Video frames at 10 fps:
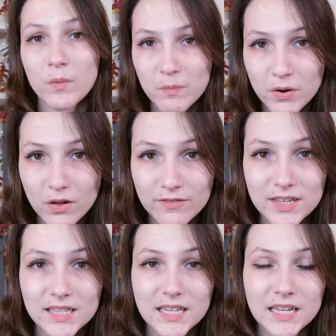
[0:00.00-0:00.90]
we put all of
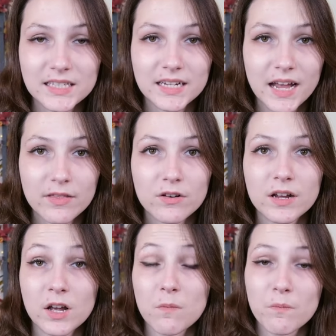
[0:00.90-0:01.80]
these things together
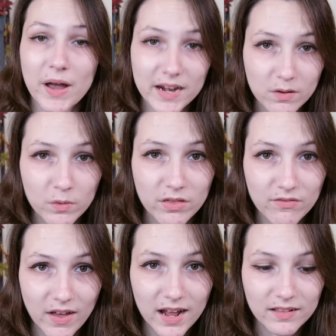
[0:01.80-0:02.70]
and combine it with the
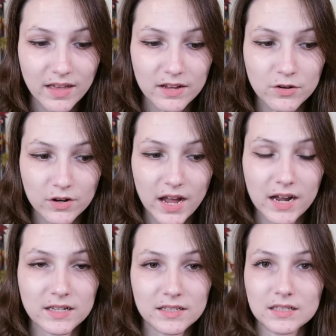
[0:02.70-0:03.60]
fact that your
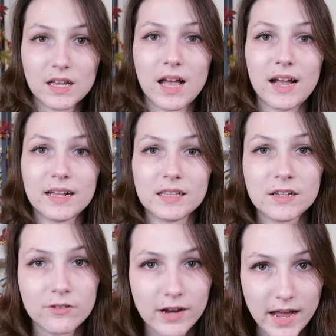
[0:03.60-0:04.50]
cat is this
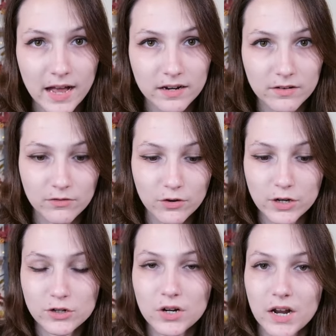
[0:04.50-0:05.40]
highly reactive
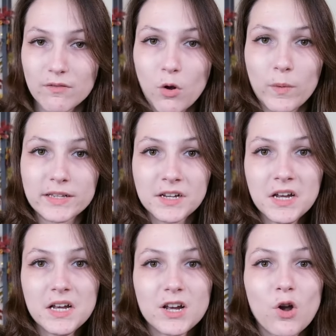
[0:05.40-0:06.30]
creature, kind of always
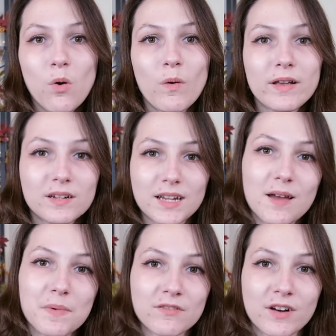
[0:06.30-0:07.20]
coiled
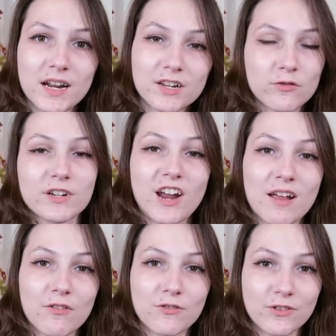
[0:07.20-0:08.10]
up and ready to
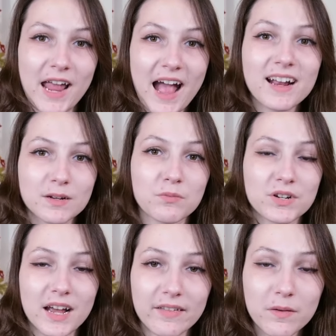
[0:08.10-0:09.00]
react and
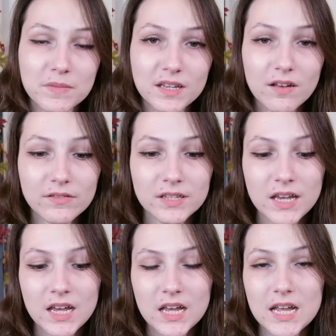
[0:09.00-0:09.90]
protect themselves,
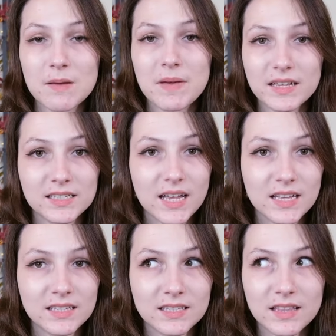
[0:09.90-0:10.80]
it makes
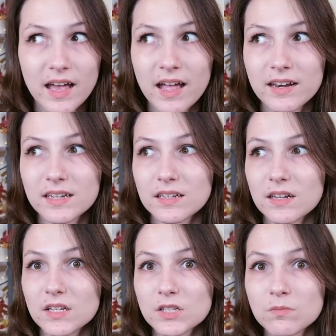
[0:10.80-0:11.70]
sense that
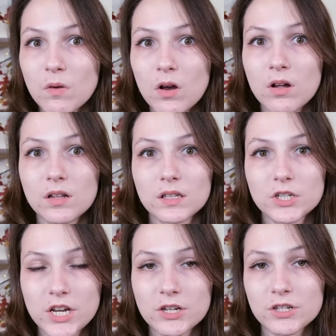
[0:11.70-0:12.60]
small
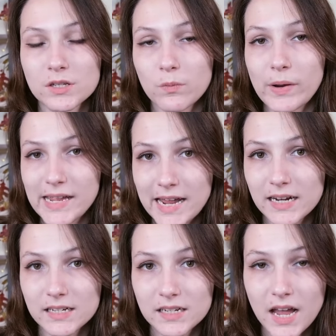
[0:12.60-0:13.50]
changes that we
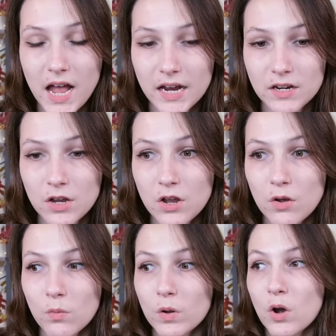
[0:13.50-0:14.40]
can't detect
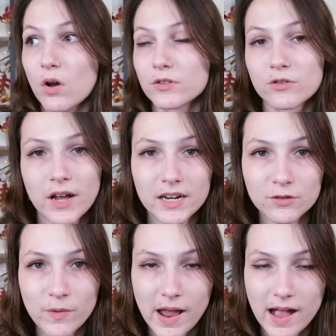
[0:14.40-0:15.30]
will cause your cat
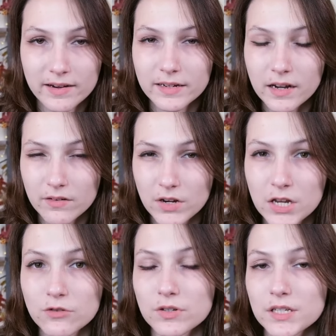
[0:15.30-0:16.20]
to react in kind of an
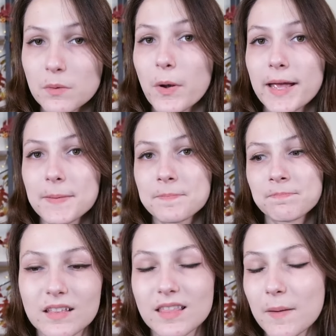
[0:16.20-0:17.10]
interesting way.
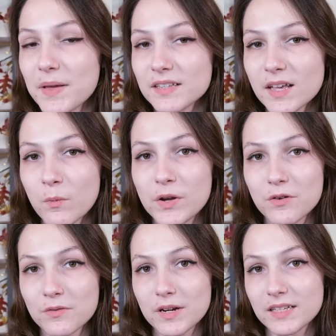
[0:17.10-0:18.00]
That being said, we
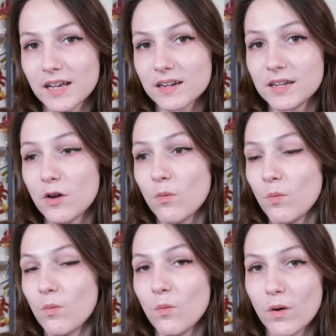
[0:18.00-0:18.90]
don't exactly
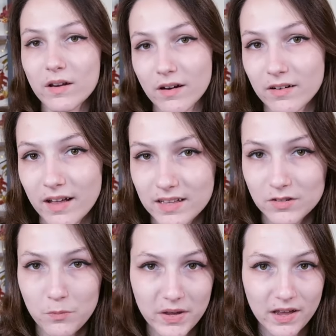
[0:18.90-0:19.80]
know what our cats
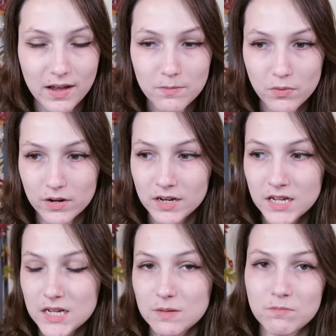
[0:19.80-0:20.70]
are picking up on.
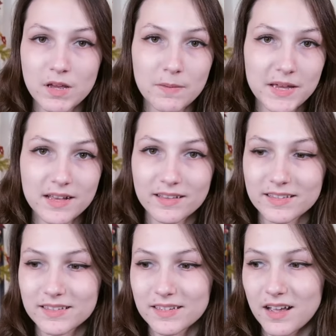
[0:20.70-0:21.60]
Maybe
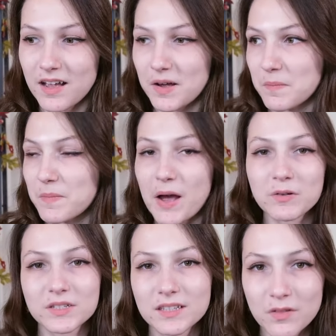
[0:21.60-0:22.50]
it's a
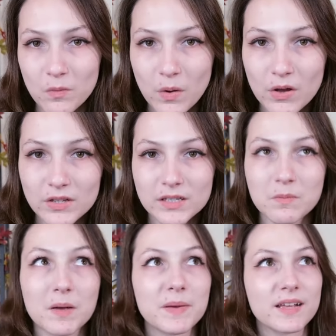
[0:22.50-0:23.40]
mouse in the walls.
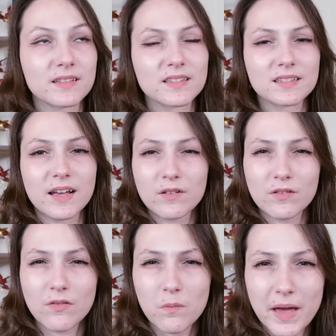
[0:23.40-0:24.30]
Maybe it's the sound
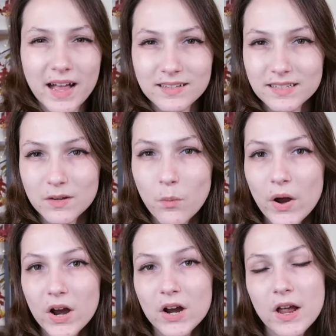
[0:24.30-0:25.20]
of a bat
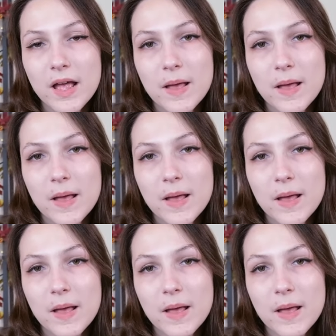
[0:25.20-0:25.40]
somewhere.